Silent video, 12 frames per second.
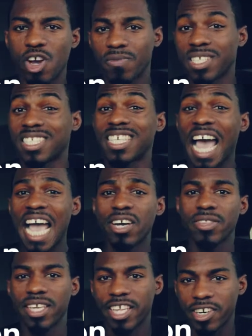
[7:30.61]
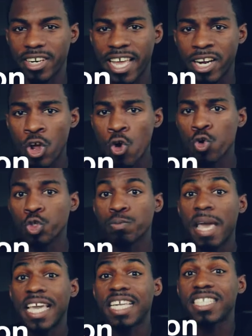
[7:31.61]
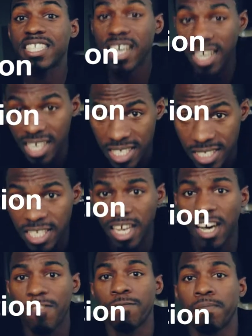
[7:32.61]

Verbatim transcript: of this guy on the internet who's making tons of